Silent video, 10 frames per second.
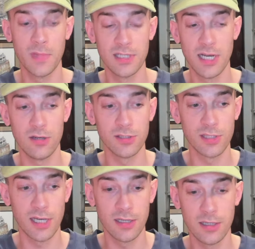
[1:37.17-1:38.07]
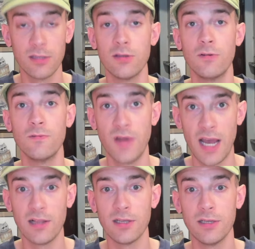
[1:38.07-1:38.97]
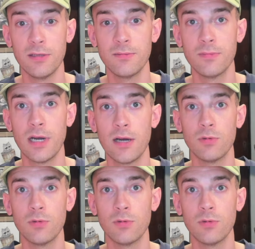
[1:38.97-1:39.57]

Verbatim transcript: A dell is like a, a little valley uh,